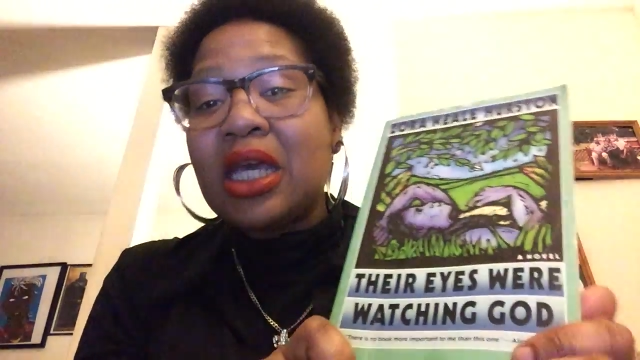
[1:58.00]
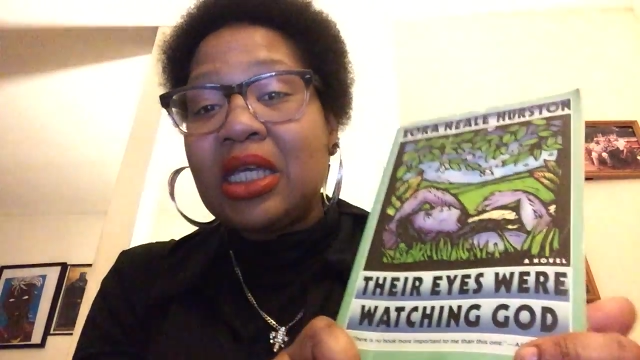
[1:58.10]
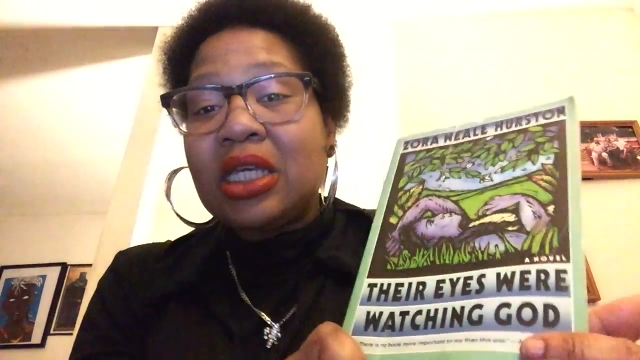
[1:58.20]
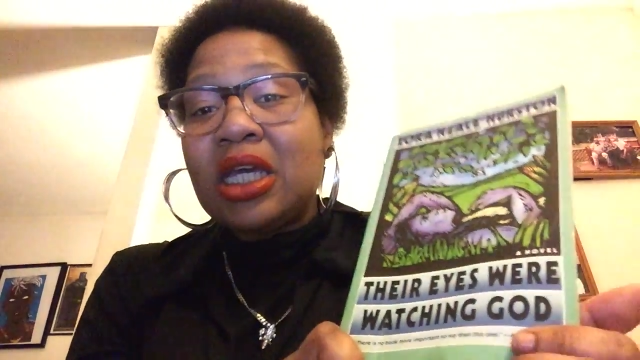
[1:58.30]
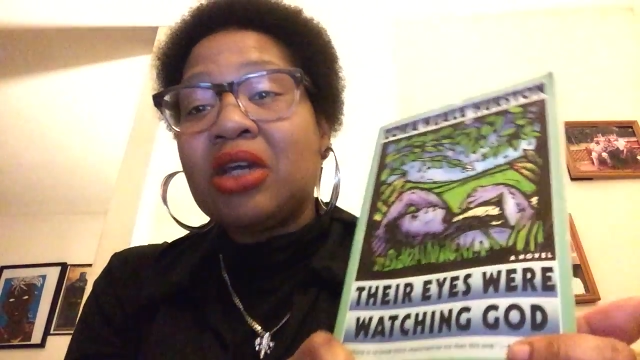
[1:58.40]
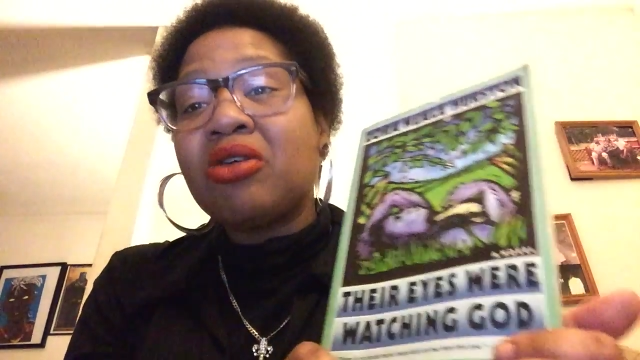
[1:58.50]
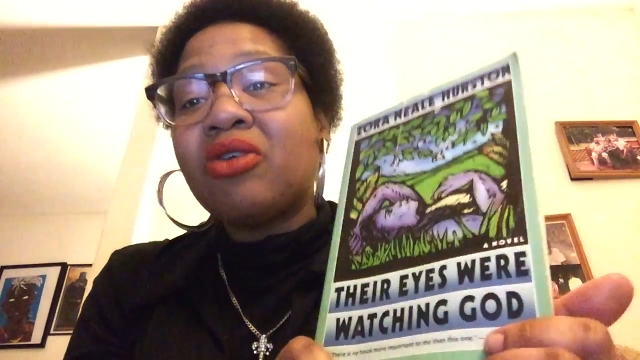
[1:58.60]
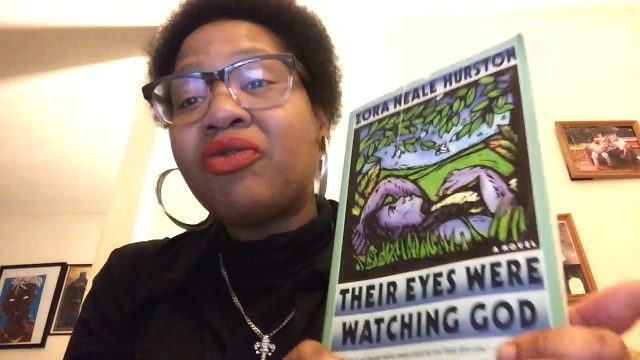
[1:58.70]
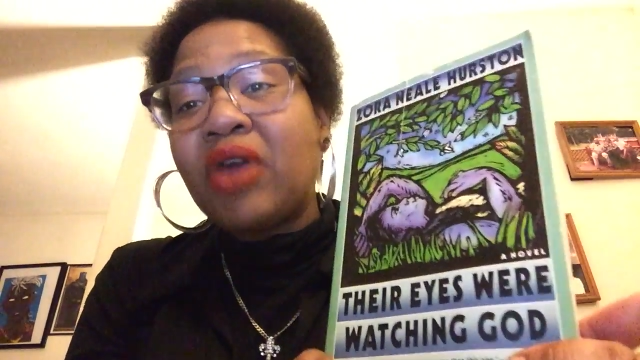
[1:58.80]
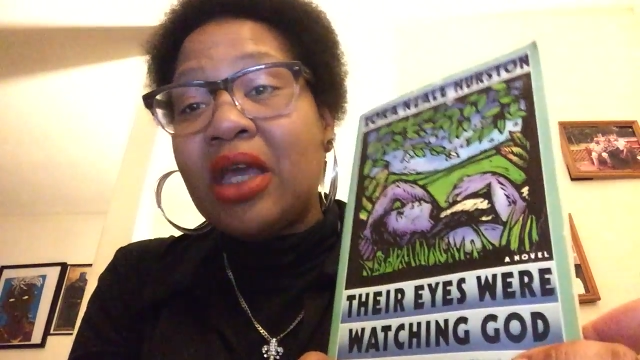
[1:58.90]
take care
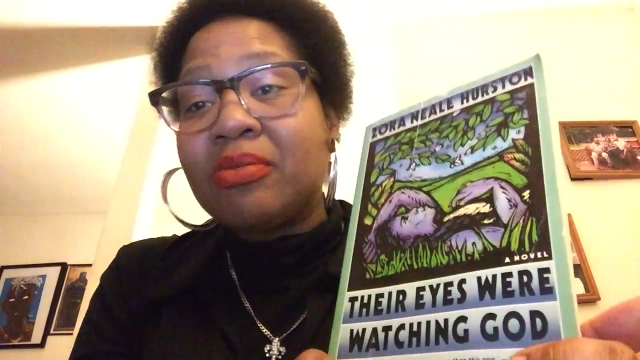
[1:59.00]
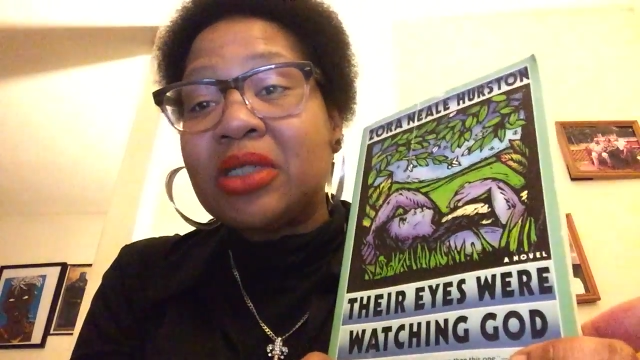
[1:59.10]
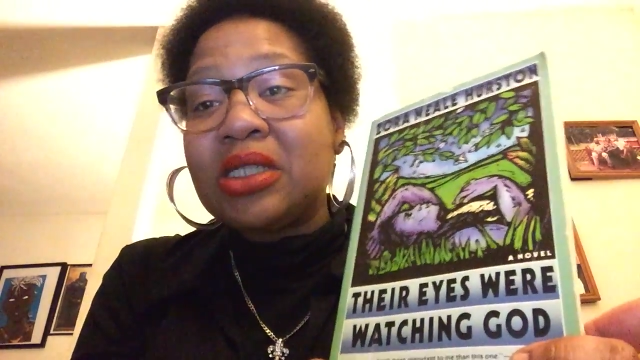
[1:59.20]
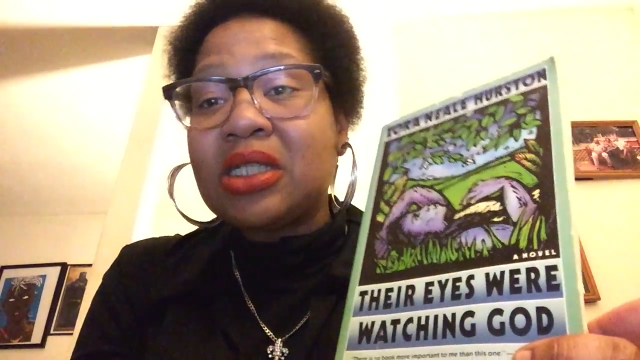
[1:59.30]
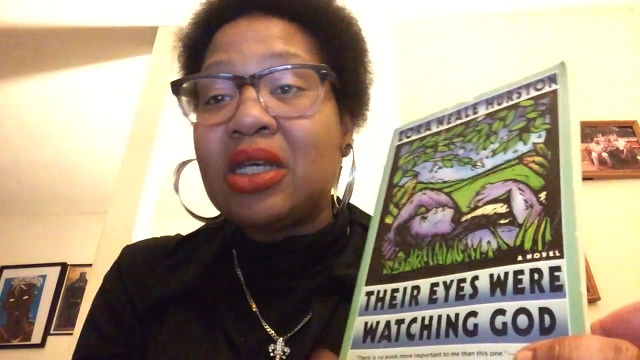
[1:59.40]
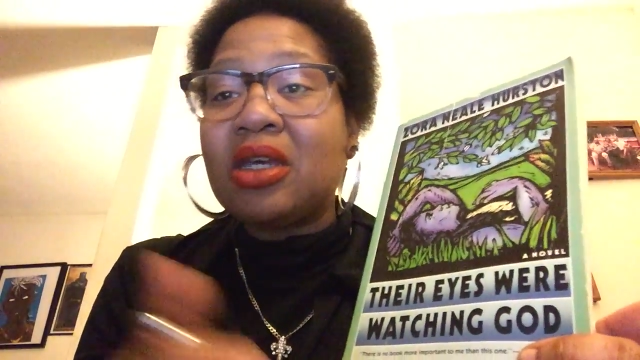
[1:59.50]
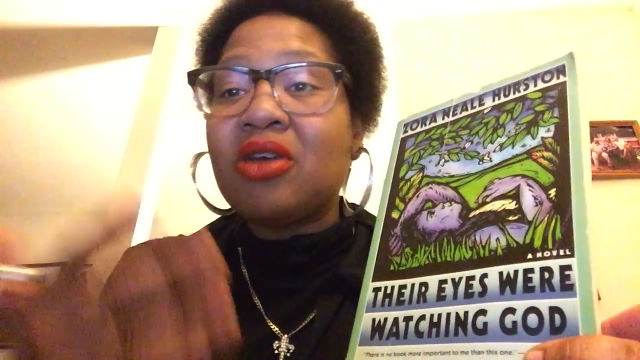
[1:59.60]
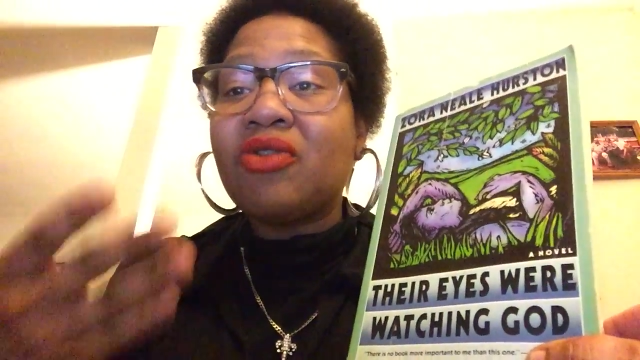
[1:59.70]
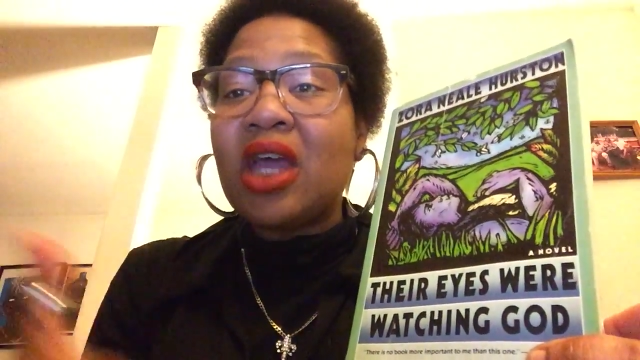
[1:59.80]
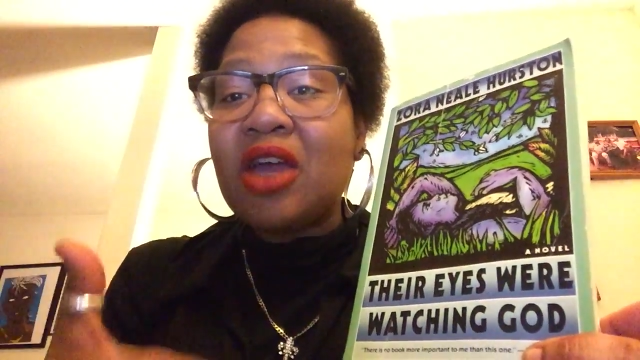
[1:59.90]
of family, take
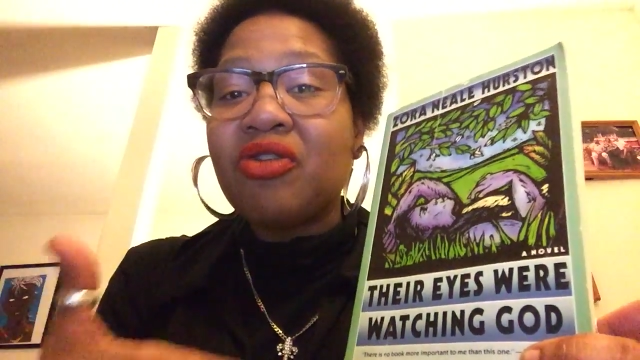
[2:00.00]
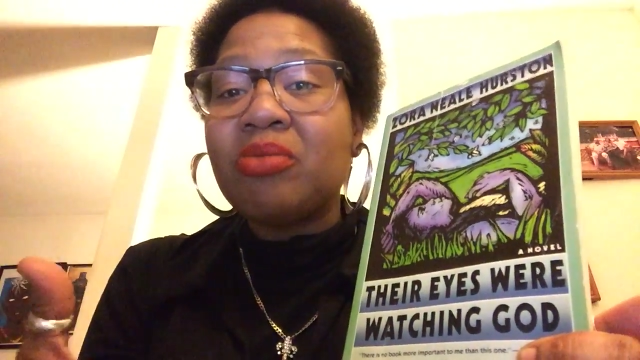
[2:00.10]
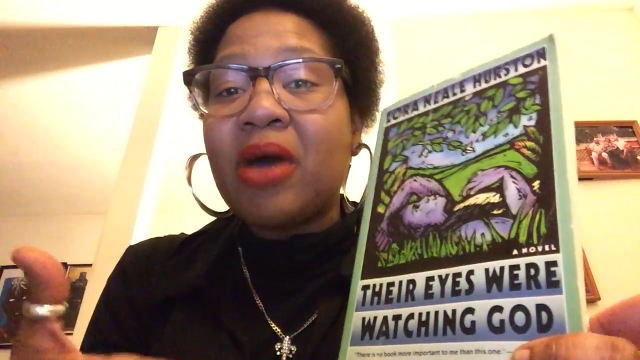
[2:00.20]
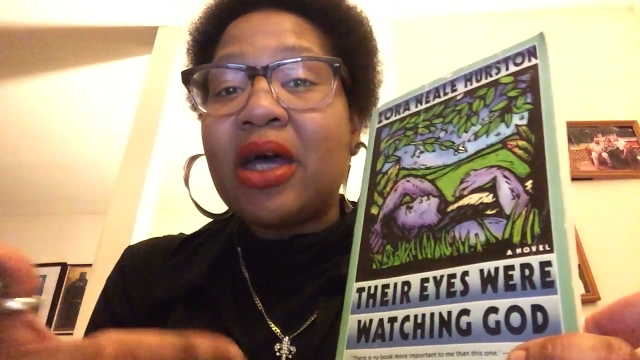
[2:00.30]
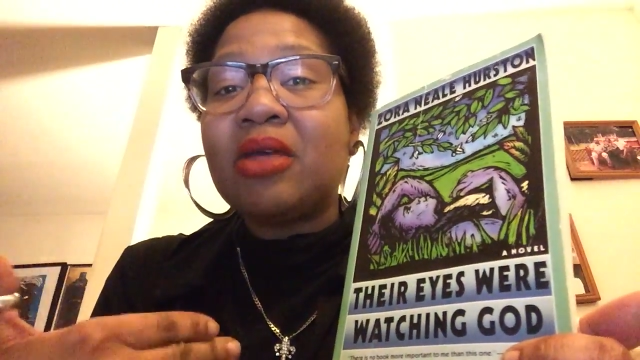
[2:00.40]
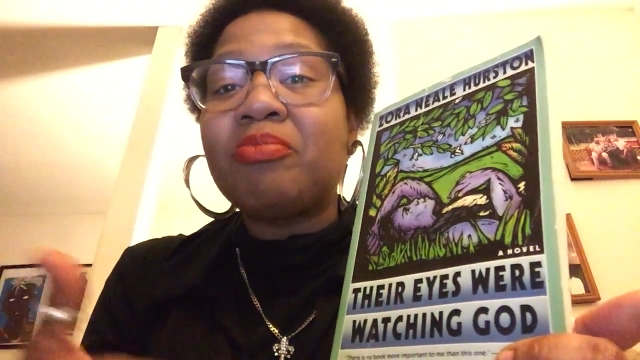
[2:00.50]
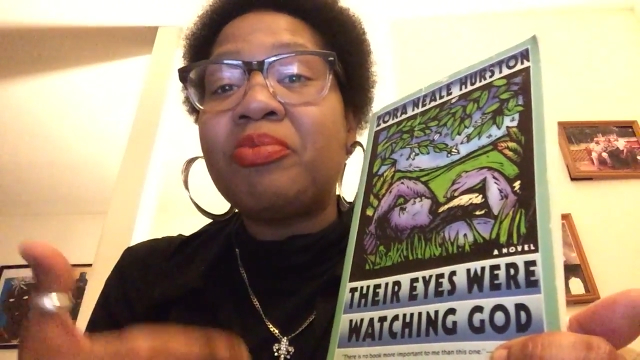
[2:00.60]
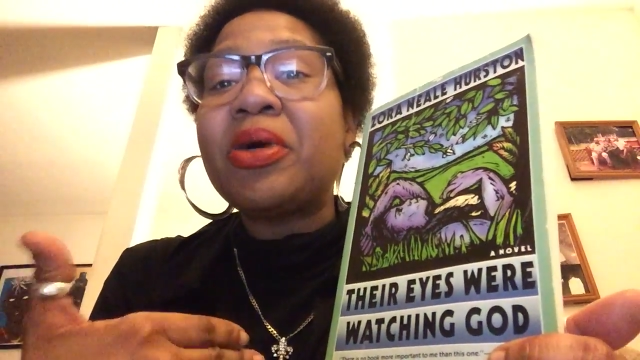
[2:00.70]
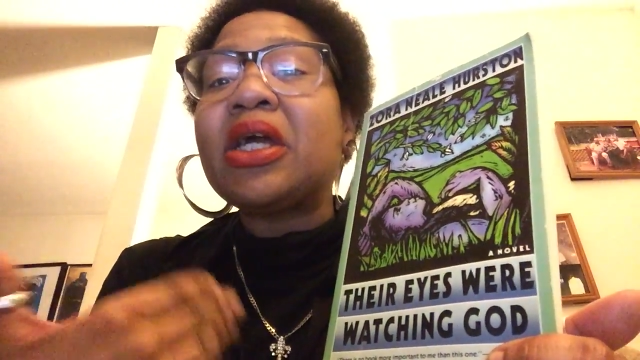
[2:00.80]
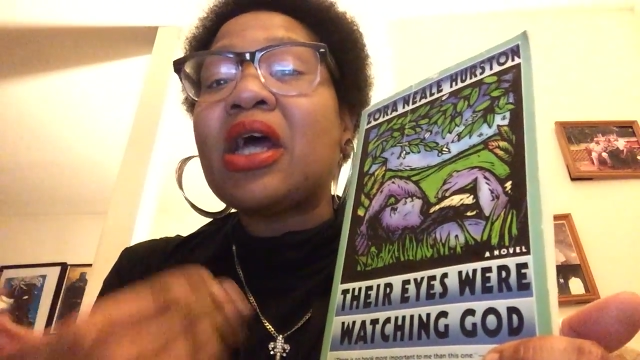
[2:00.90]
care of everybody
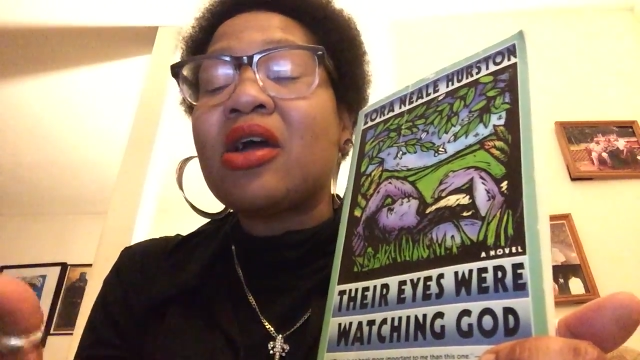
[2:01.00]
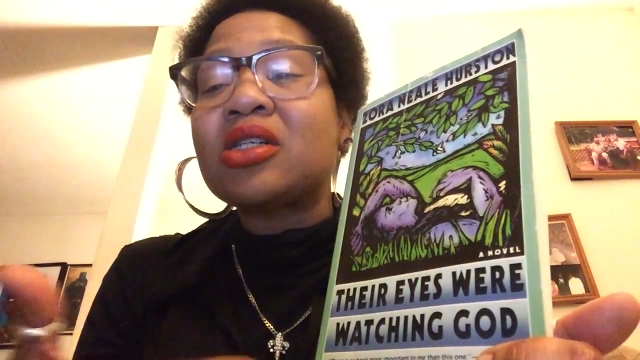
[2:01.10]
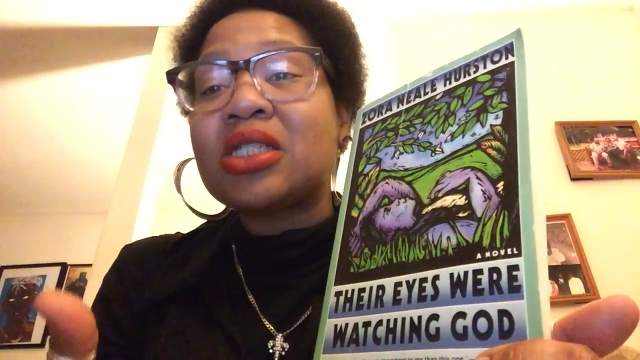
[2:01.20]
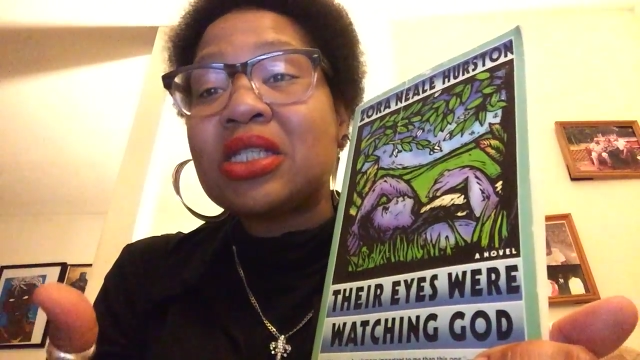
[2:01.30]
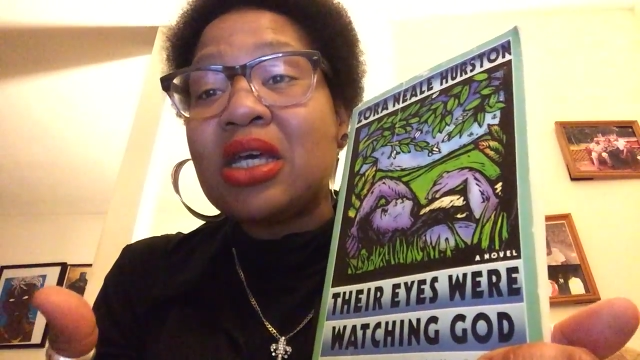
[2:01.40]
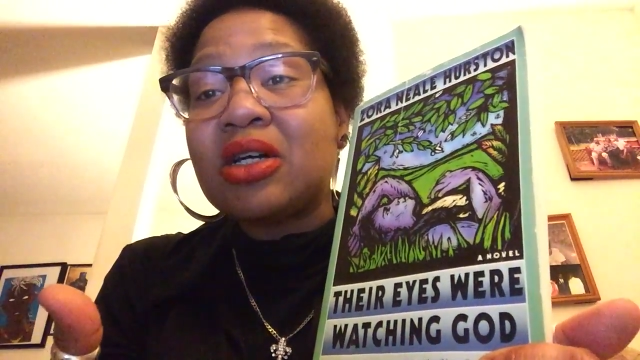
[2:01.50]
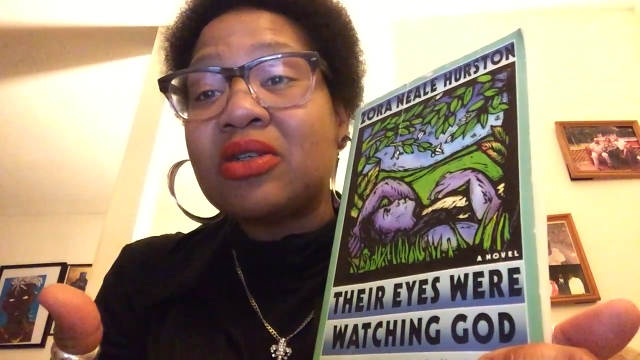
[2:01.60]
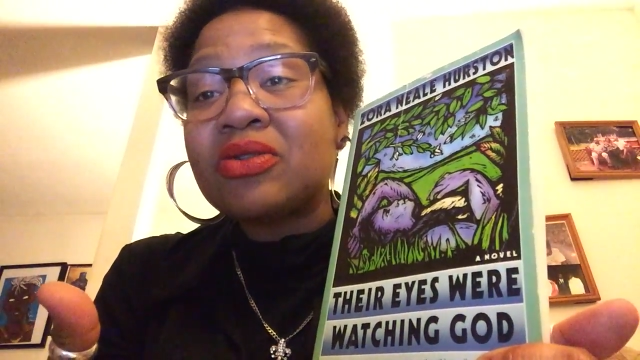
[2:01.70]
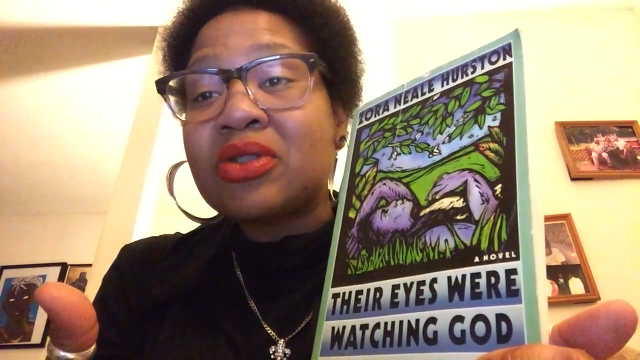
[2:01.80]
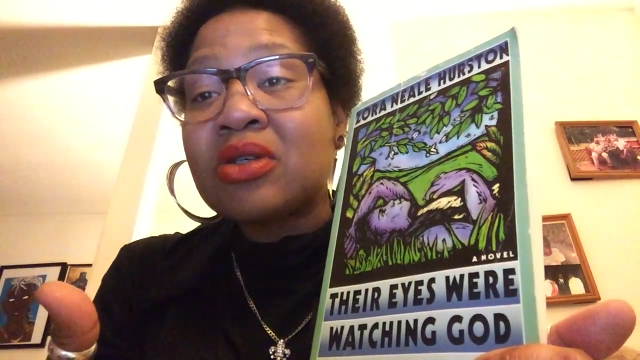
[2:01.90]
but
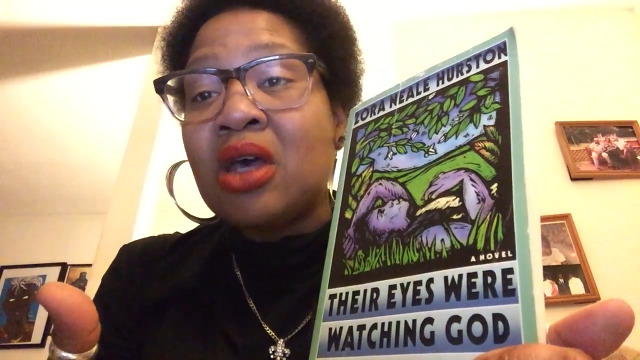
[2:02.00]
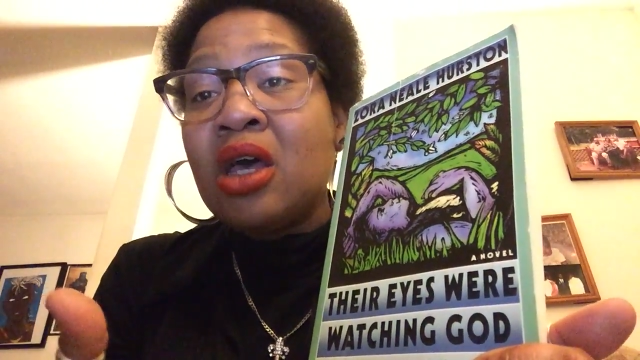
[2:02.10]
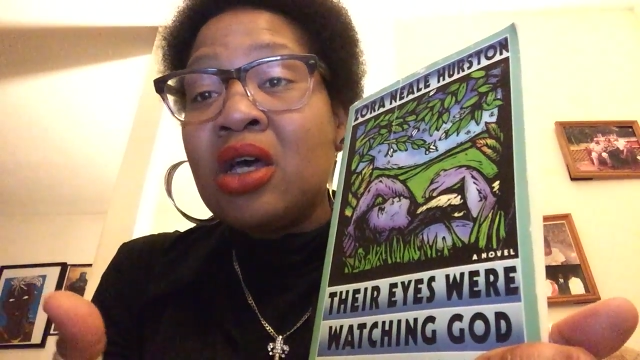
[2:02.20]
ourselves.